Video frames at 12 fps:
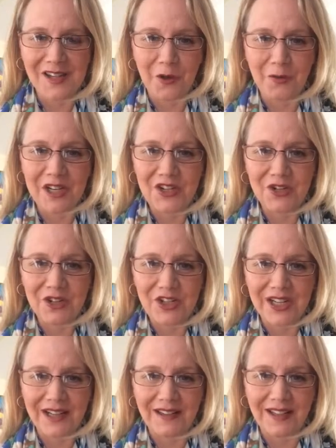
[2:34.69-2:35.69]
So make sure you
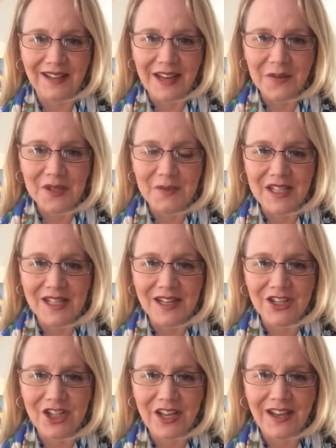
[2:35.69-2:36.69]
check in the announcement
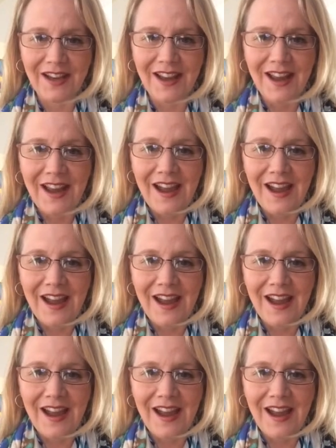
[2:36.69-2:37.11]
section